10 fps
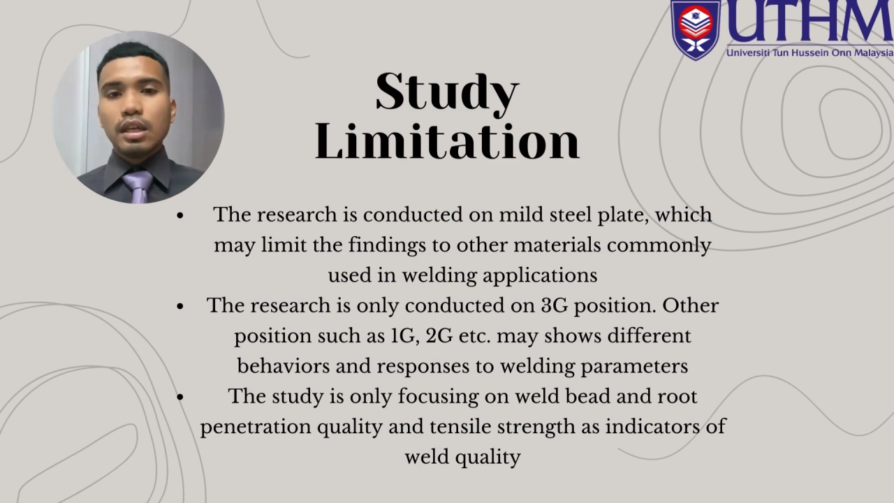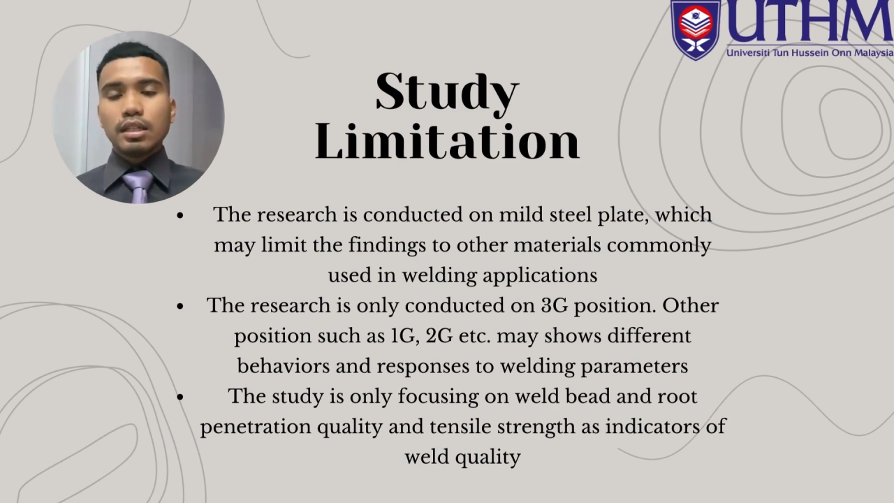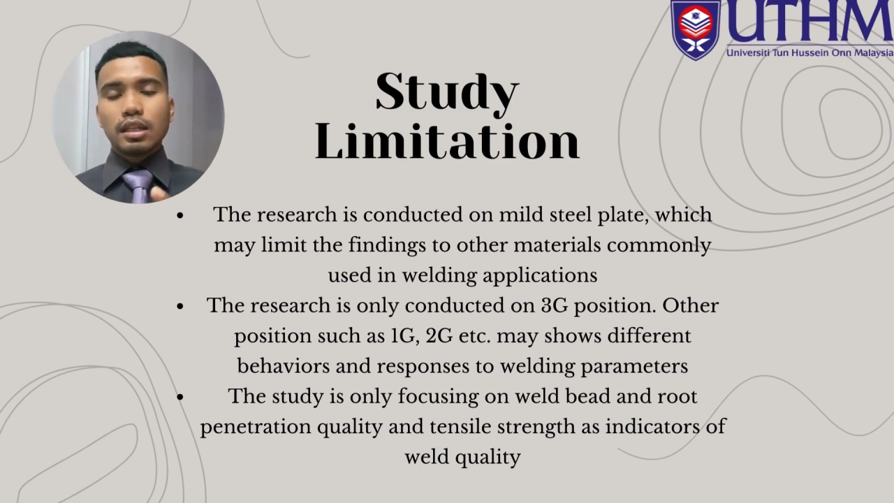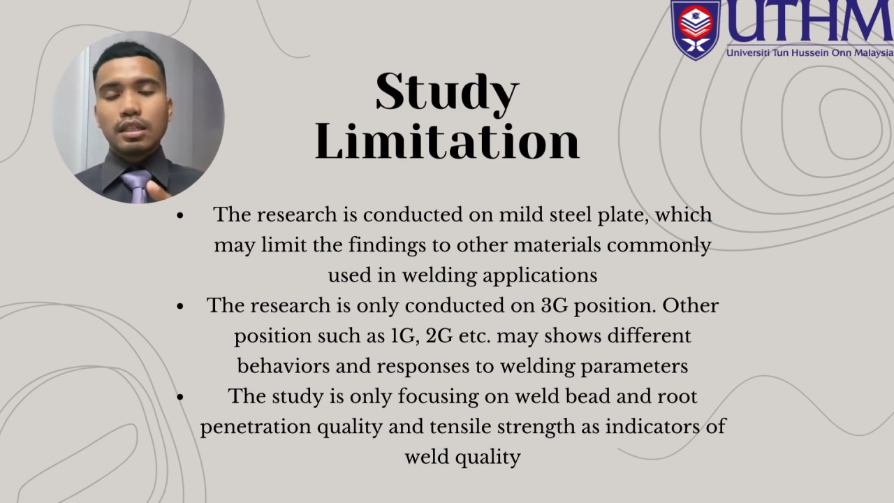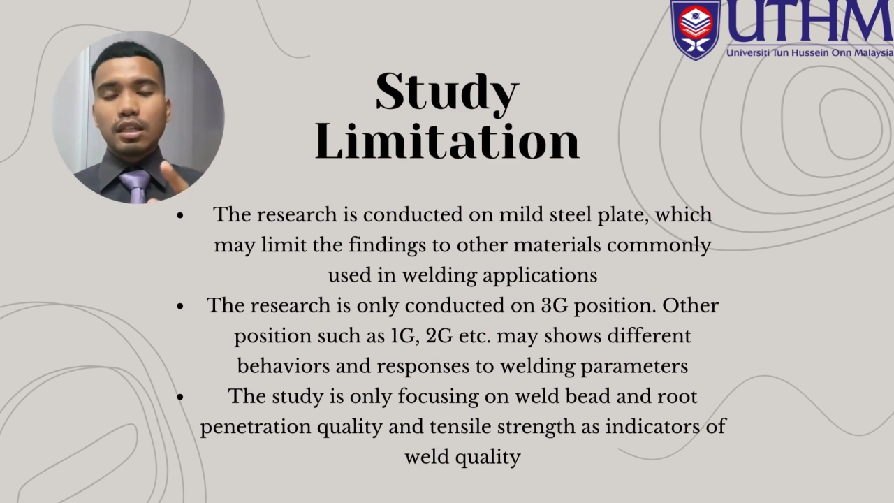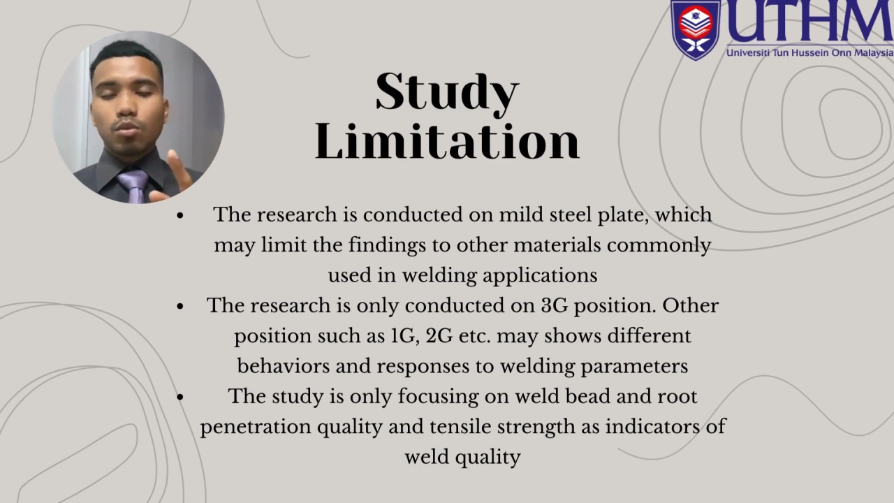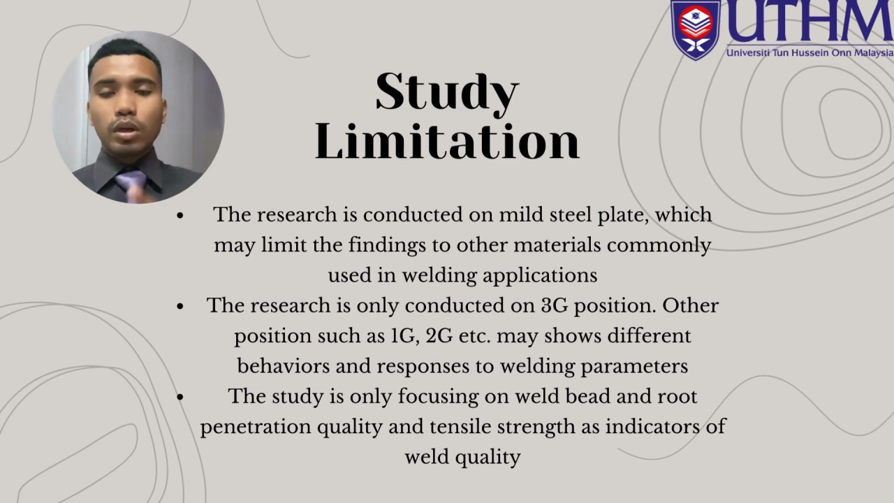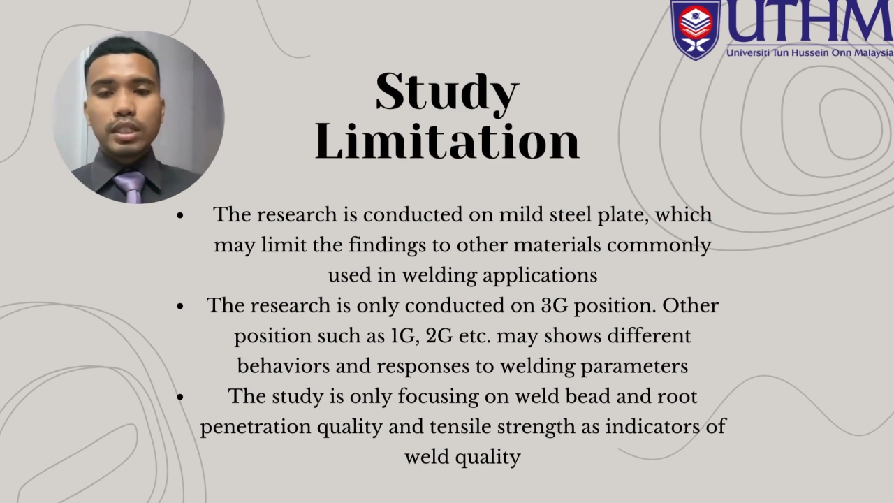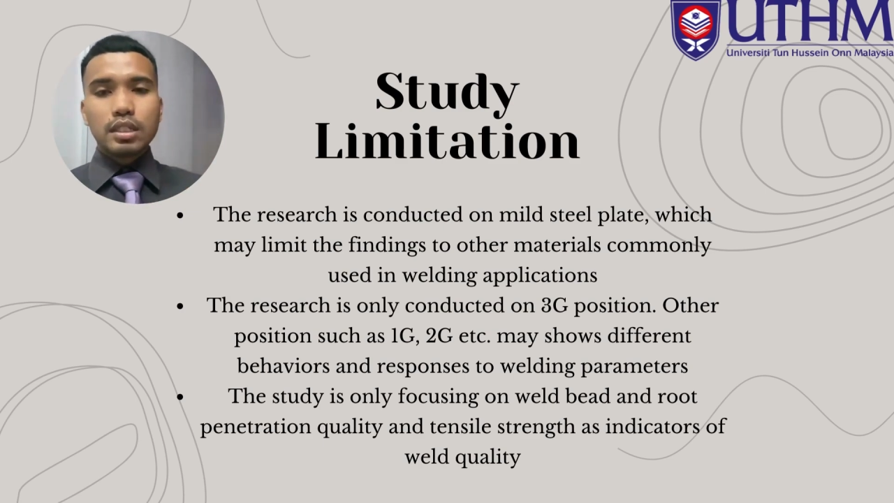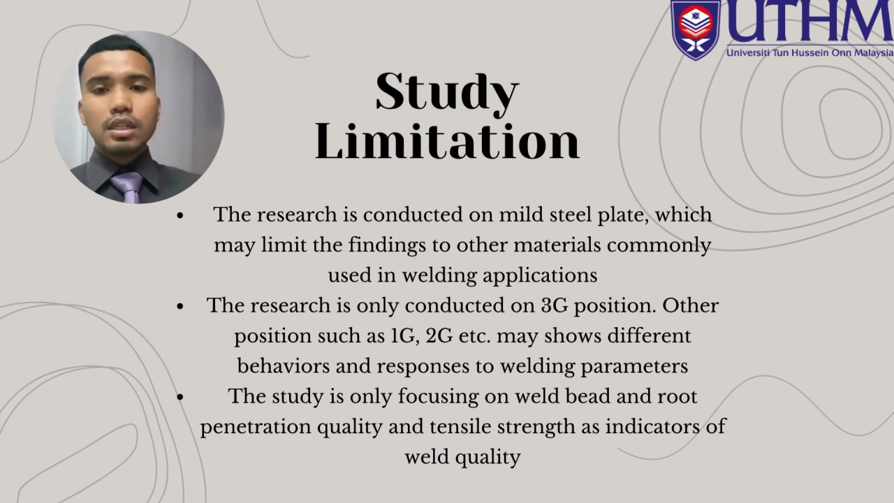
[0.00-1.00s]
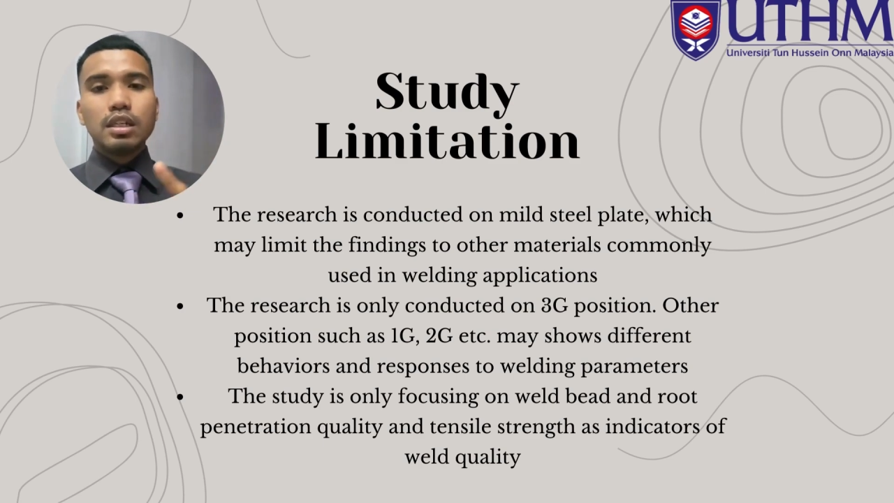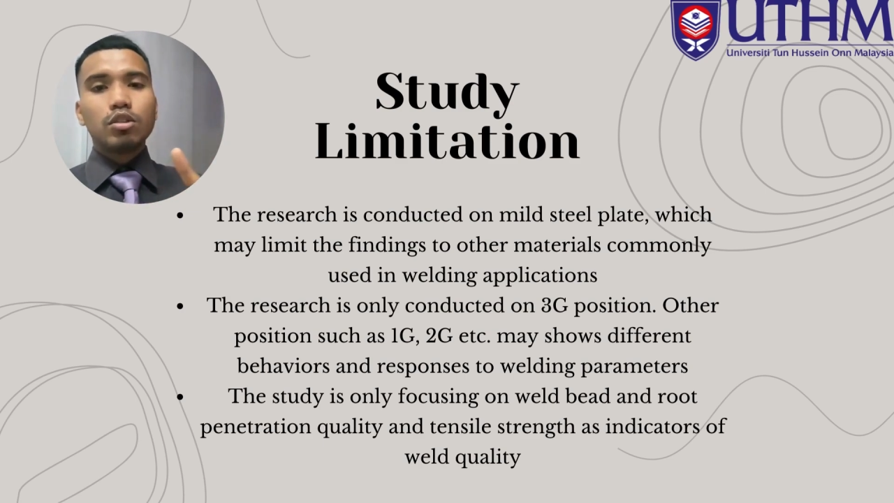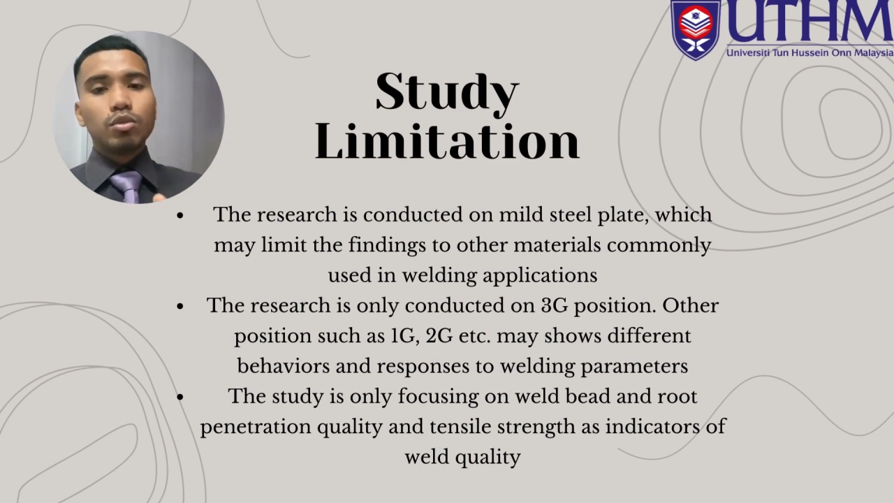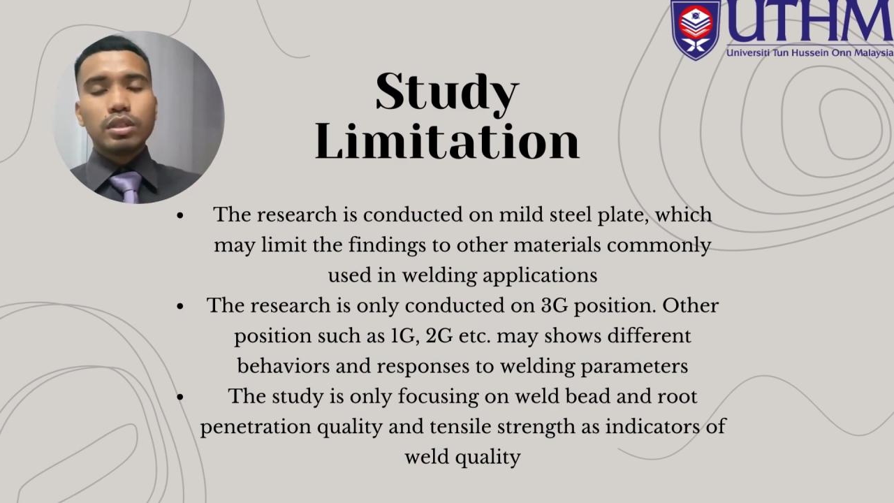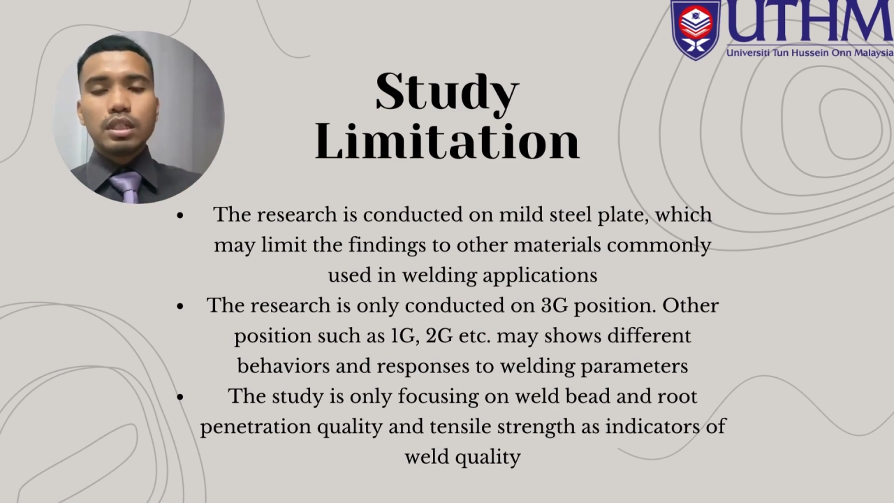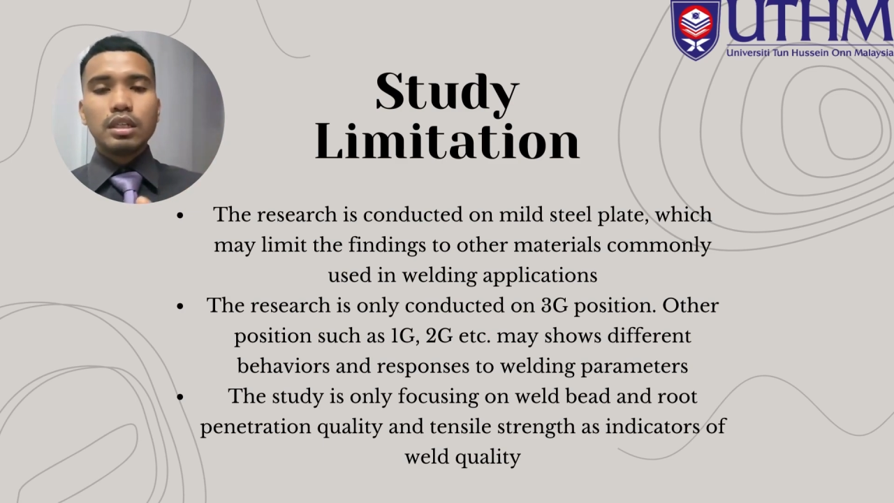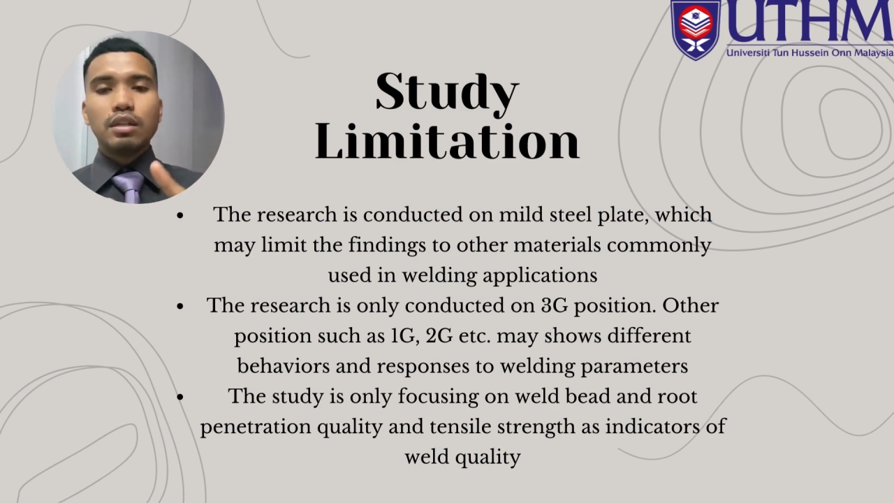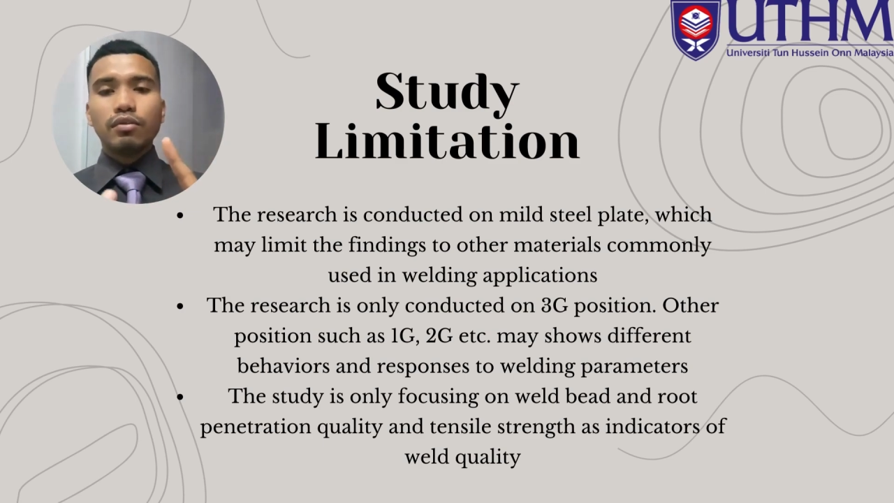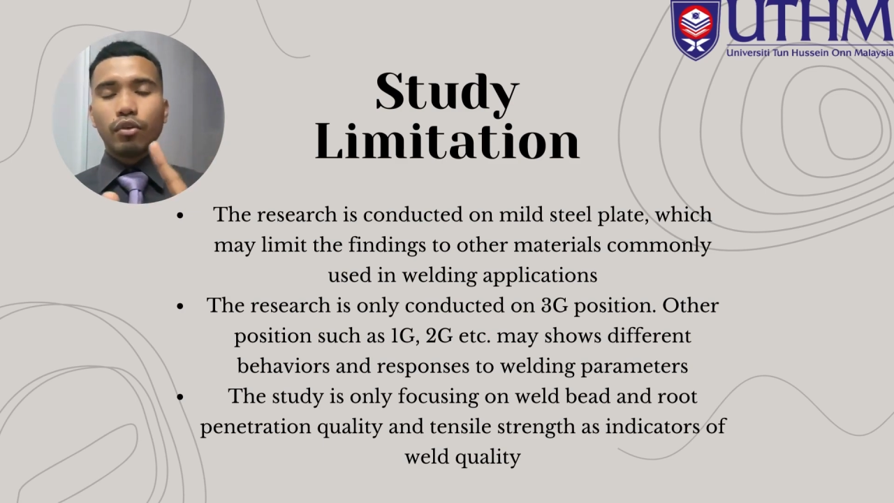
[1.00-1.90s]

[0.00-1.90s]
such as 1G, 2G,